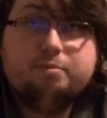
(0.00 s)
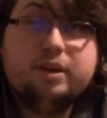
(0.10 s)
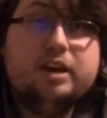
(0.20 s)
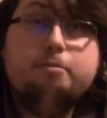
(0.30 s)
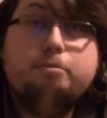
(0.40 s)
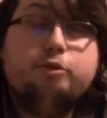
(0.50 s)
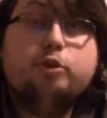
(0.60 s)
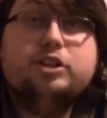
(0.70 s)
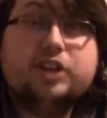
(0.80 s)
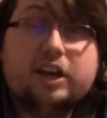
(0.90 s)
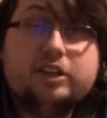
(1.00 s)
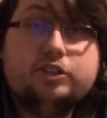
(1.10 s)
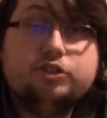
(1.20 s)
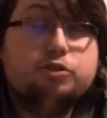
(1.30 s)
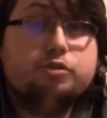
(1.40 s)
be it 30
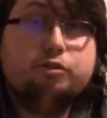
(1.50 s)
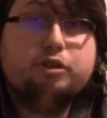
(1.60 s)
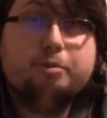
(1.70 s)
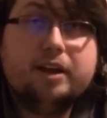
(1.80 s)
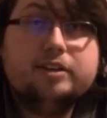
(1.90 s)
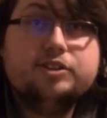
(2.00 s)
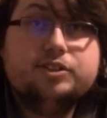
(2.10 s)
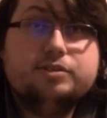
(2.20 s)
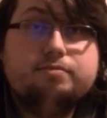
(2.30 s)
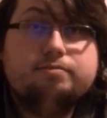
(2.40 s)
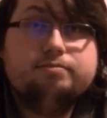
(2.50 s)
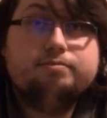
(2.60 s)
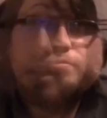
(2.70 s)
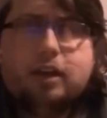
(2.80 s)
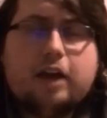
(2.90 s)
seconds or 30 minutes.
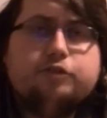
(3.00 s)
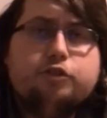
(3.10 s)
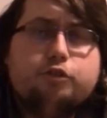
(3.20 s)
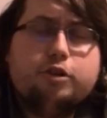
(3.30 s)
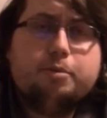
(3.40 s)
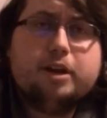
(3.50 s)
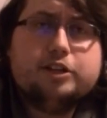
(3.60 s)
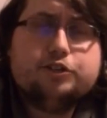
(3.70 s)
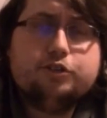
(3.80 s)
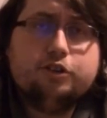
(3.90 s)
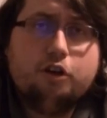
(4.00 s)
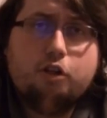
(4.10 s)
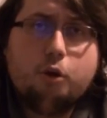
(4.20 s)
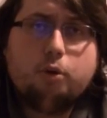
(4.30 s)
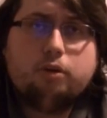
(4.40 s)
After 30 minutes you can go
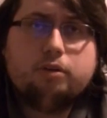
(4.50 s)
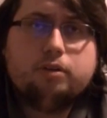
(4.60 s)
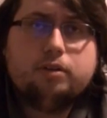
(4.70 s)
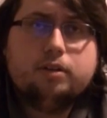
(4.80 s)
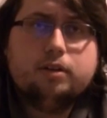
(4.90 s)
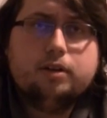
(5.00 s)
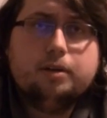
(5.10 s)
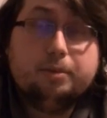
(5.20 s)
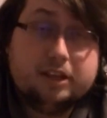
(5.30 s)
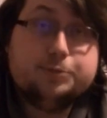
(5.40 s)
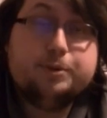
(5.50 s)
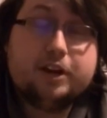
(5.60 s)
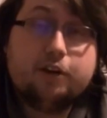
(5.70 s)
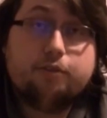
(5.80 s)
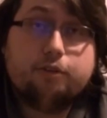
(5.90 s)
lower, but let's be
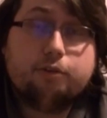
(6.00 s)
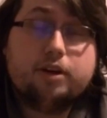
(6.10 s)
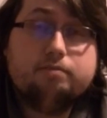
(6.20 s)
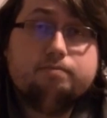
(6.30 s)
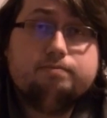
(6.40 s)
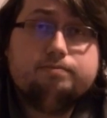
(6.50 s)
careful, alright?